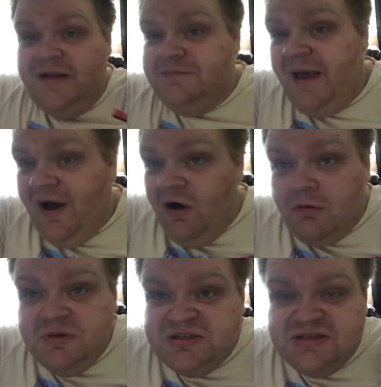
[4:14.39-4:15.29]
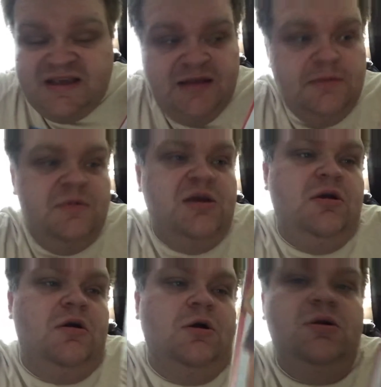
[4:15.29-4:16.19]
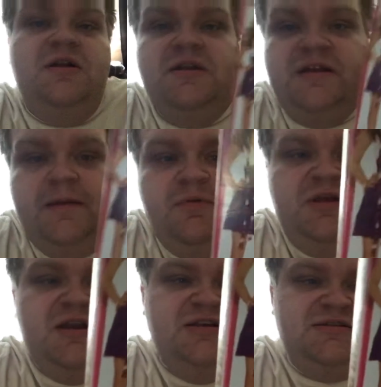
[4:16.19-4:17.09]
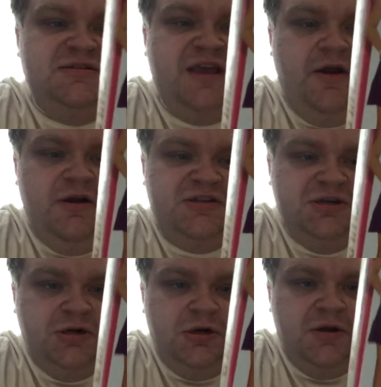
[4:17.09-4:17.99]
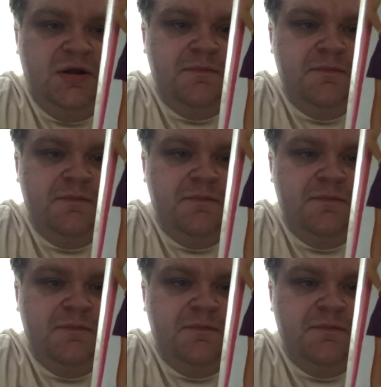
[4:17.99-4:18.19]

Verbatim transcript: because my arm is just killing me, her and Kimberly Nixon's character.